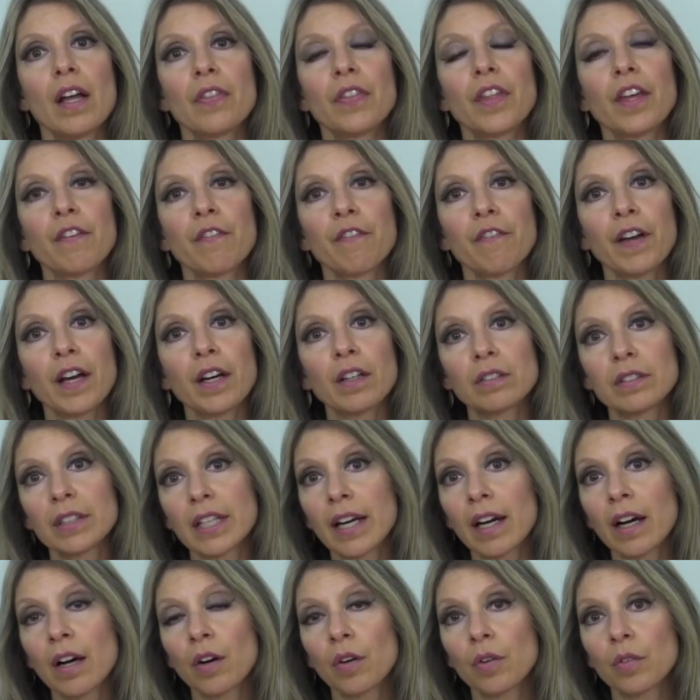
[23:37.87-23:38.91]
they found
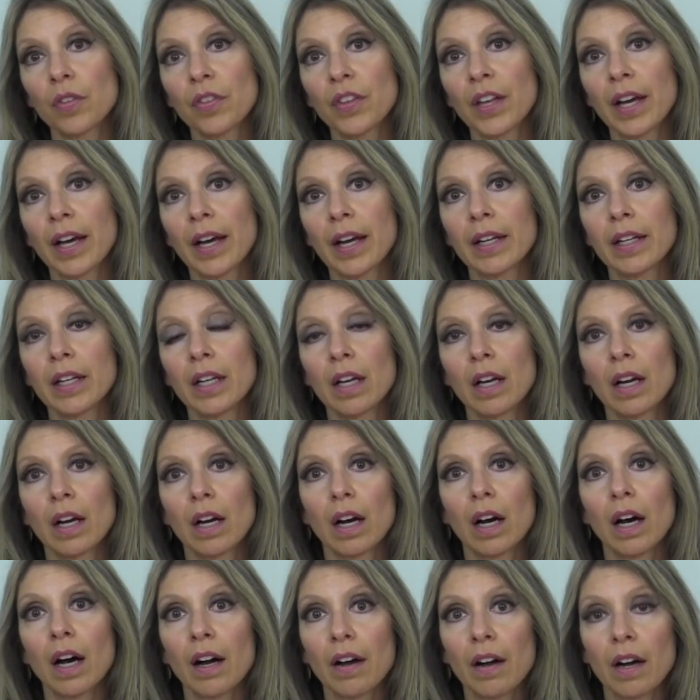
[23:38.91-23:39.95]
out that
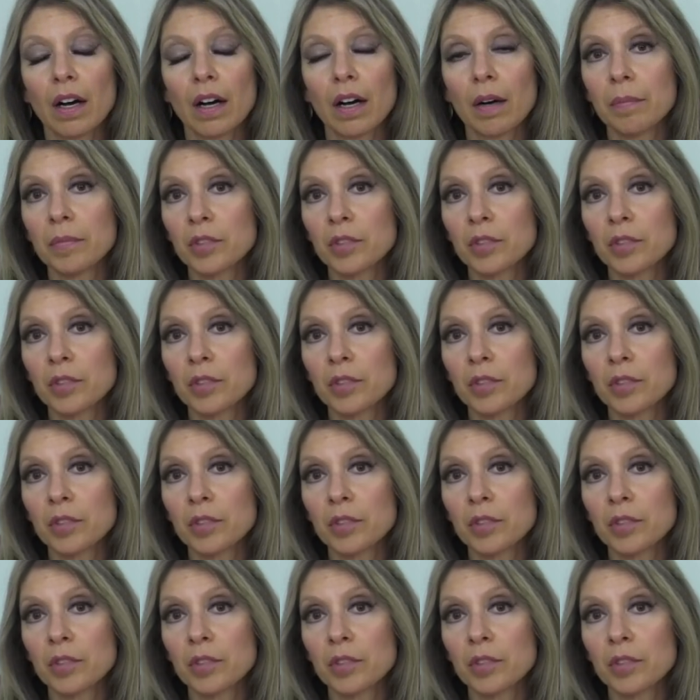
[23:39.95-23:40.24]
uh,